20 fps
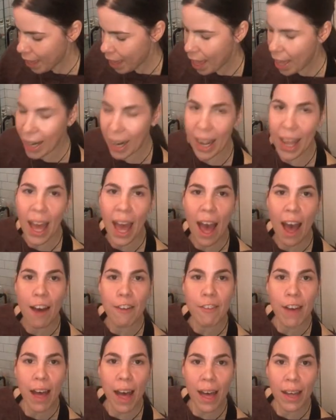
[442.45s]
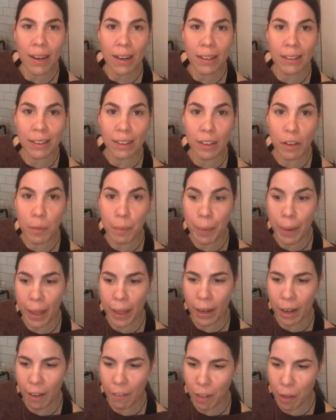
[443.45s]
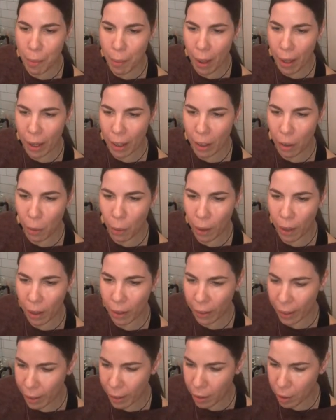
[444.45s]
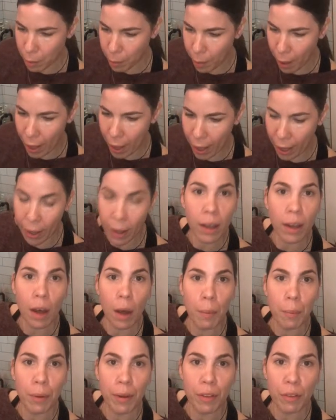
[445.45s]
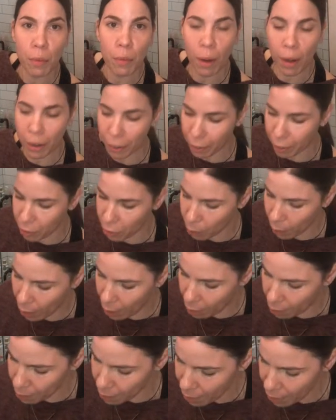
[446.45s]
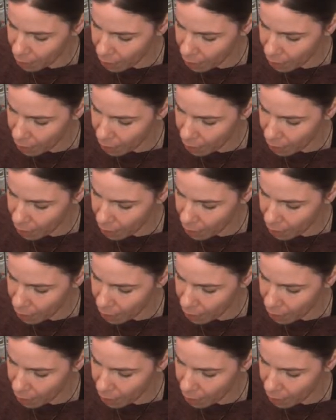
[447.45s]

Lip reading: and I have added a little bit of the body oil into my compressed water as well.